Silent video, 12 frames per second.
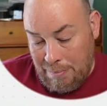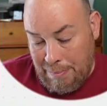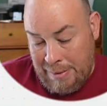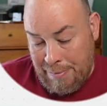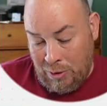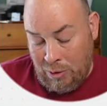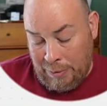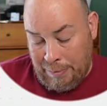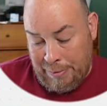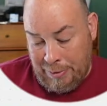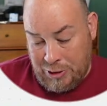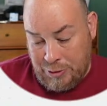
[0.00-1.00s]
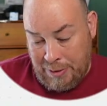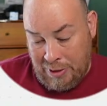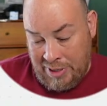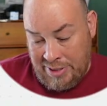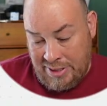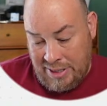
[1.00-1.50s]
what people
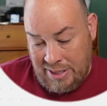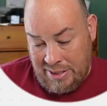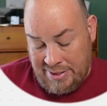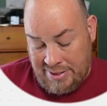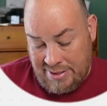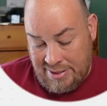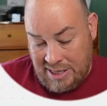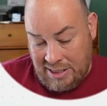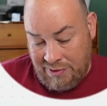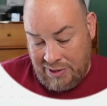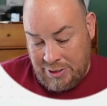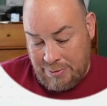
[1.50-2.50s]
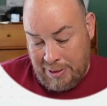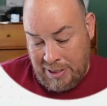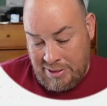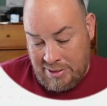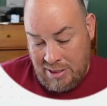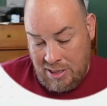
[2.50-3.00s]
experience in this sanctified
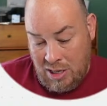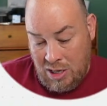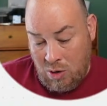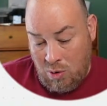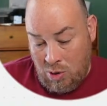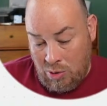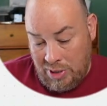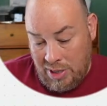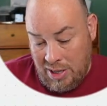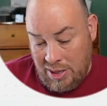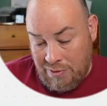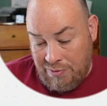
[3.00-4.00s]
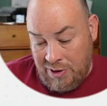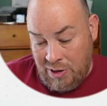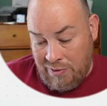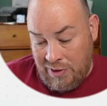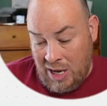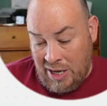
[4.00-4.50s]
space. Quote, "The fear
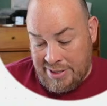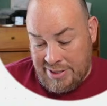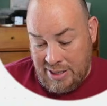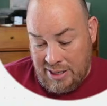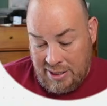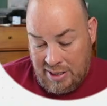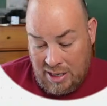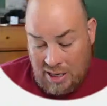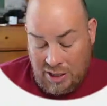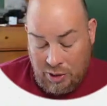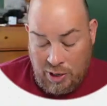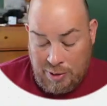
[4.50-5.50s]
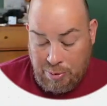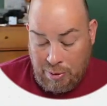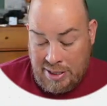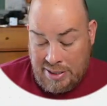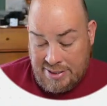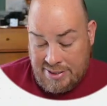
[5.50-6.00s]
of God is in it, and a great
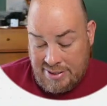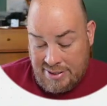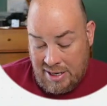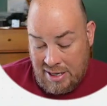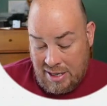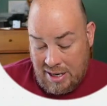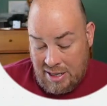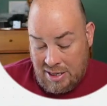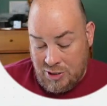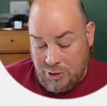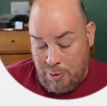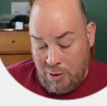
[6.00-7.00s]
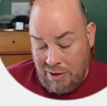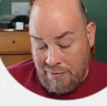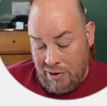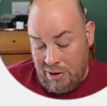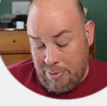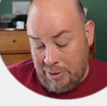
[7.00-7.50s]
brightness is seen. And in the spring, a
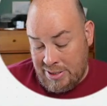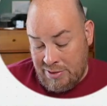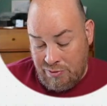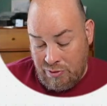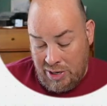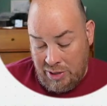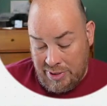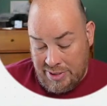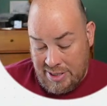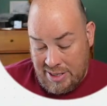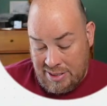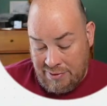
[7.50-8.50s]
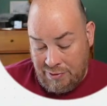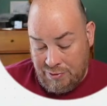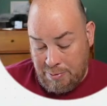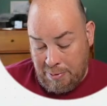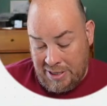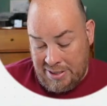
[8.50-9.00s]
very pleasant fragrance, as if of
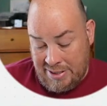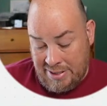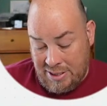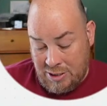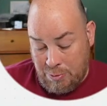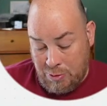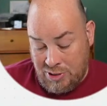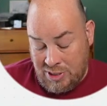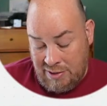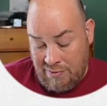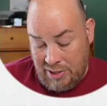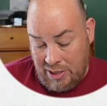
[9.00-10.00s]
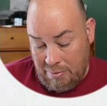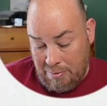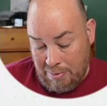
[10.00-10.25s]
spices, is perceived there